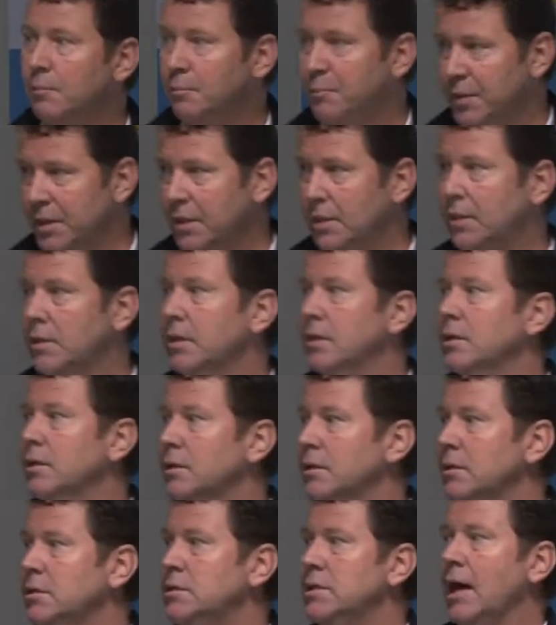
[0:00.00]
big
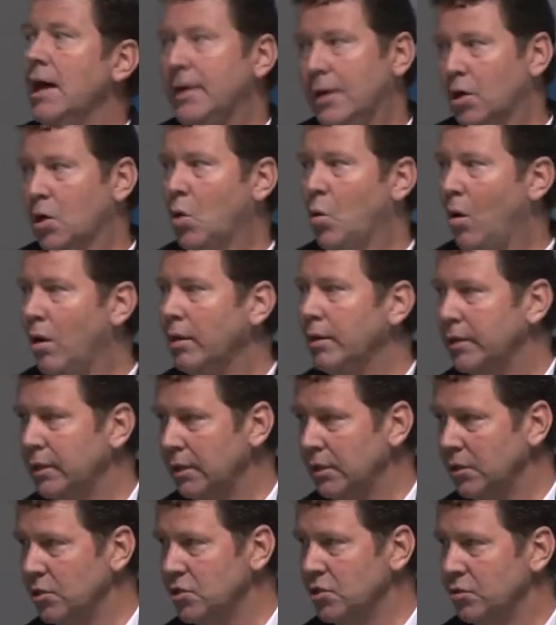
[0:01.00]
data
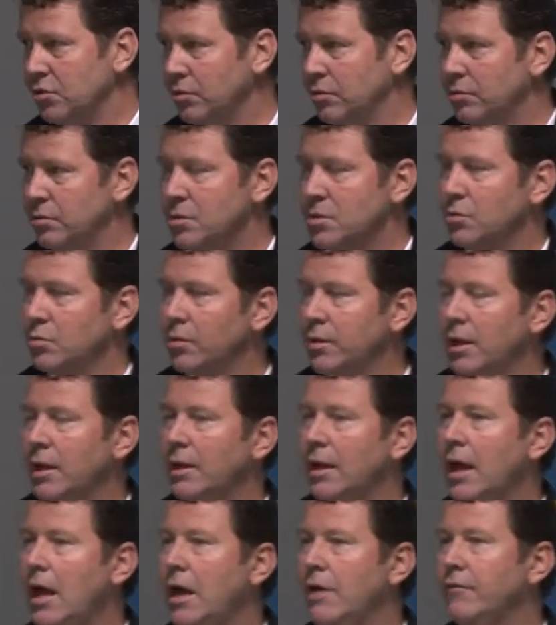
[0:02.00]
quality issues, we're going
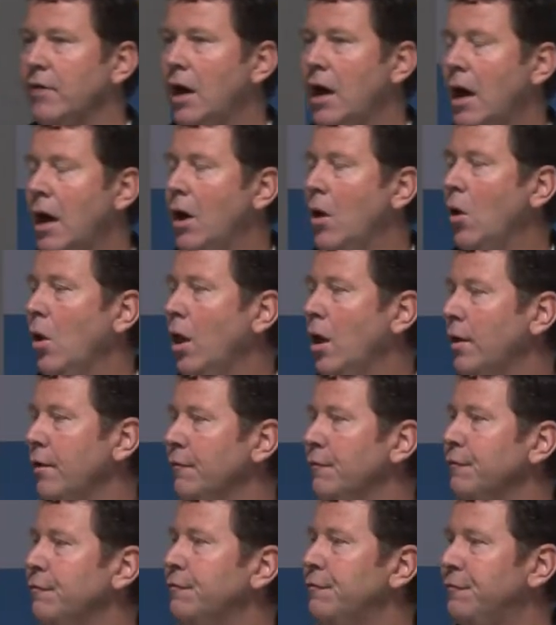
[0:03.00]
to have a whole lot
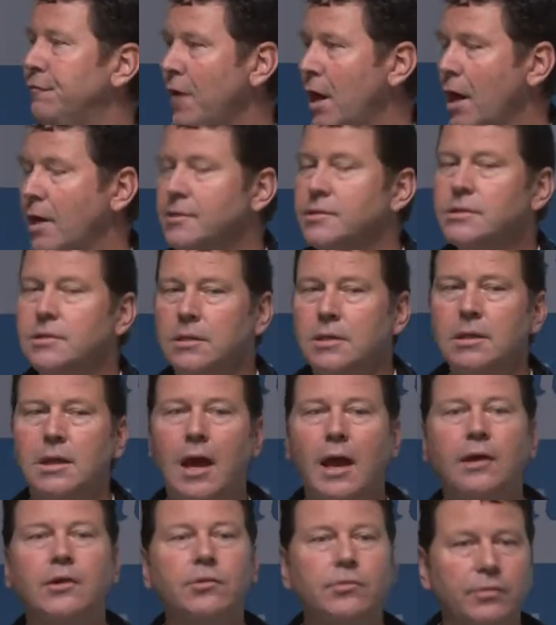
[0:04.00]
of fast,
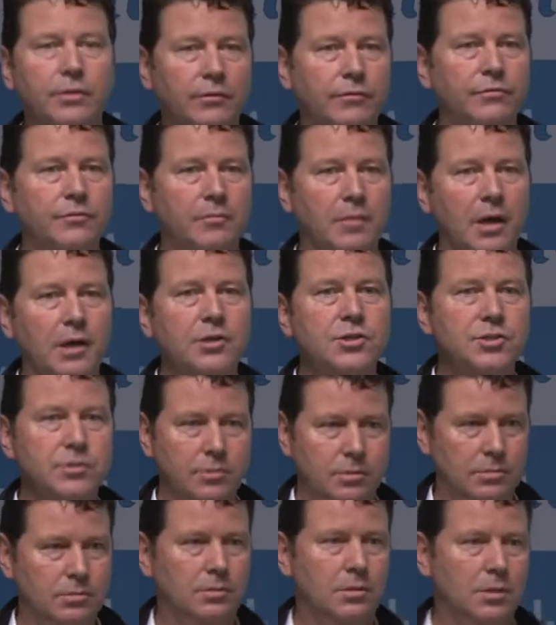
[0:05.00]
inaccurate
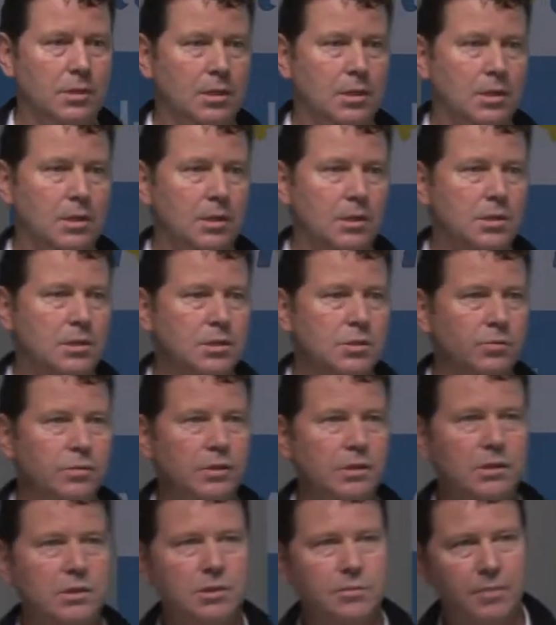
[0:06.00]
information. So we
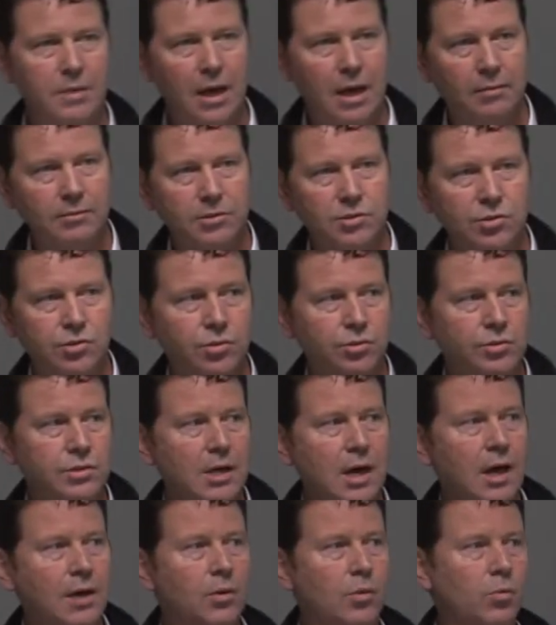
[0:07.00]
need to be able to do
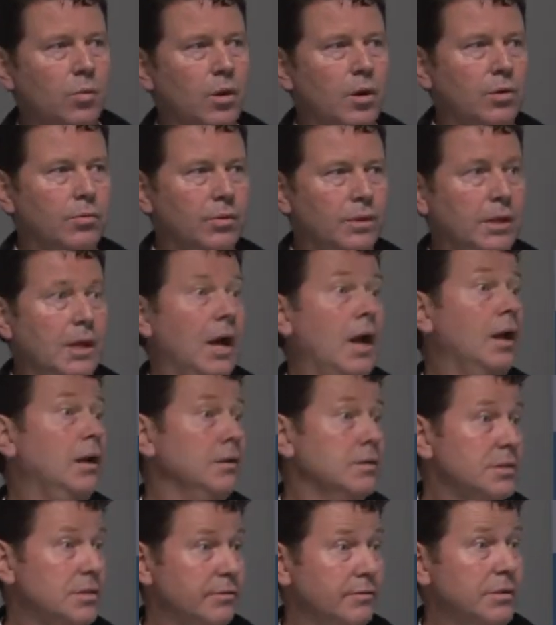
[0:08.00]
data well
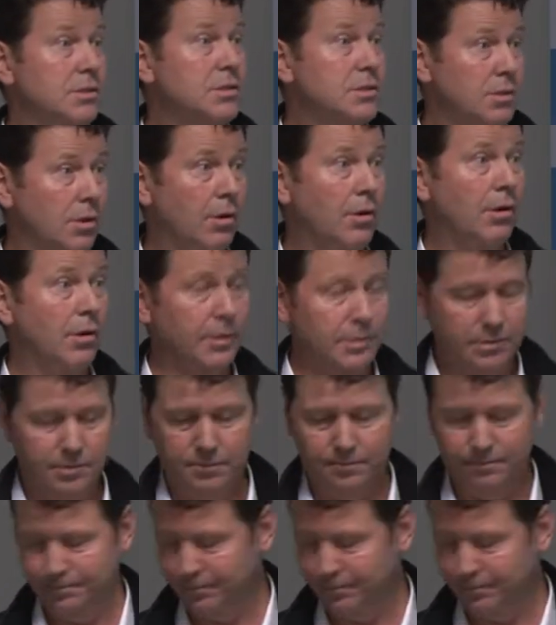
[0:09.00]
regardless of its size.